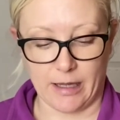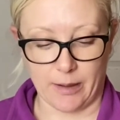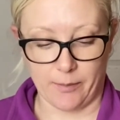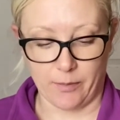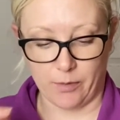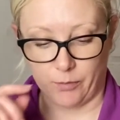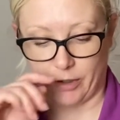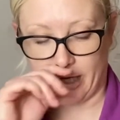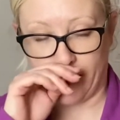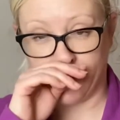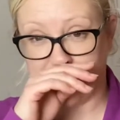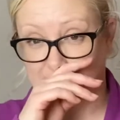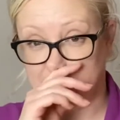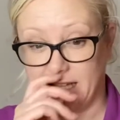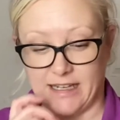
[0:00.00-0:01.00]
We're coming
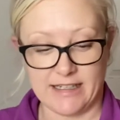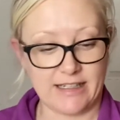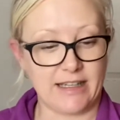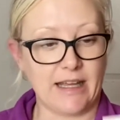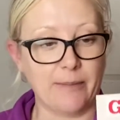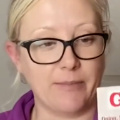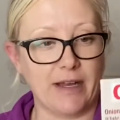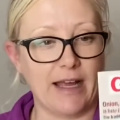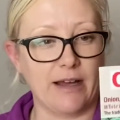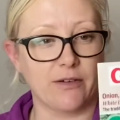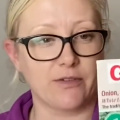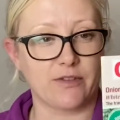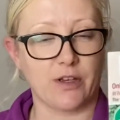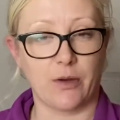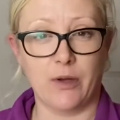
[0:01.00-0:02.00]
to the end of them now.
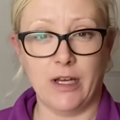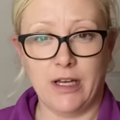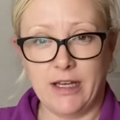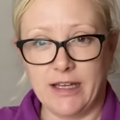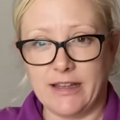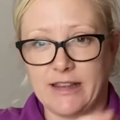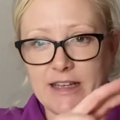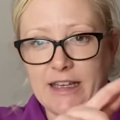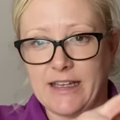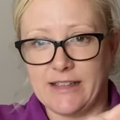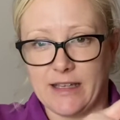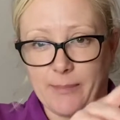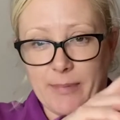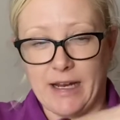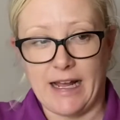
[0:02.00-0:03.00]
So these
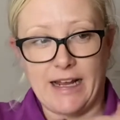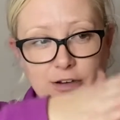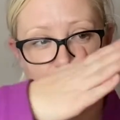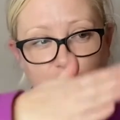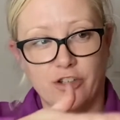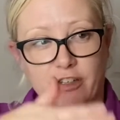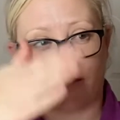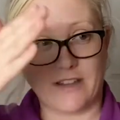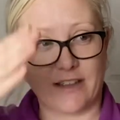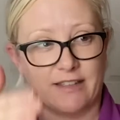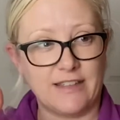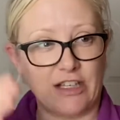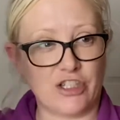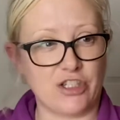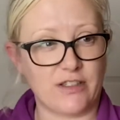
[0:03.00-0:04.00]
I plan on
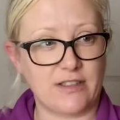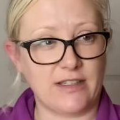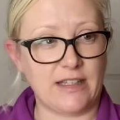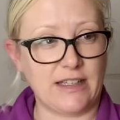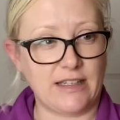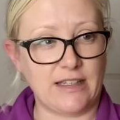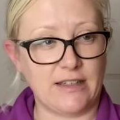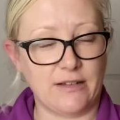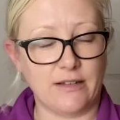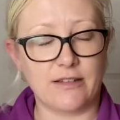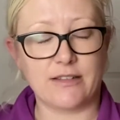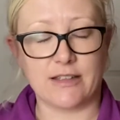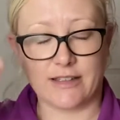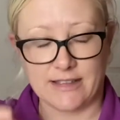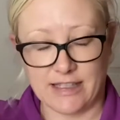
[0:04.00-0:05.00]
succession
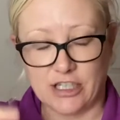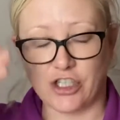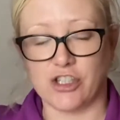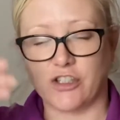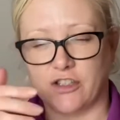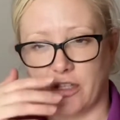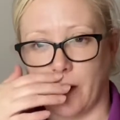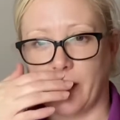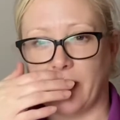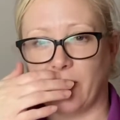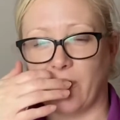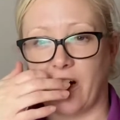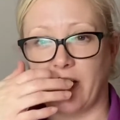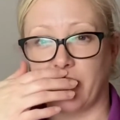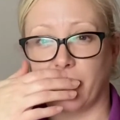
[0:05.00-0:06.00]
sowing
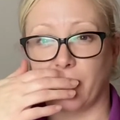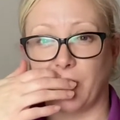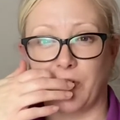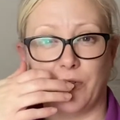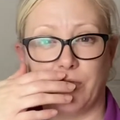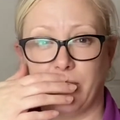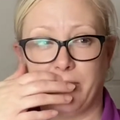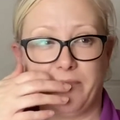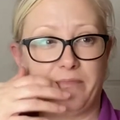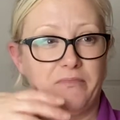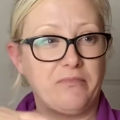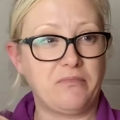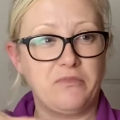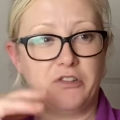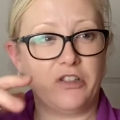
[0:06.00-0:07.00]
right through,
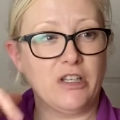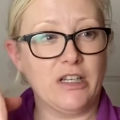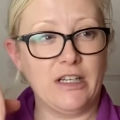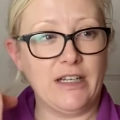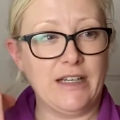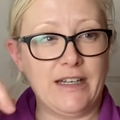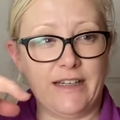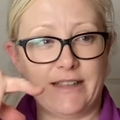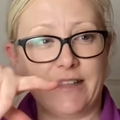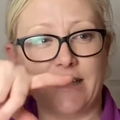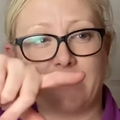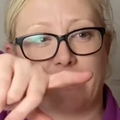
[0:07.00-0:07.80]
it says up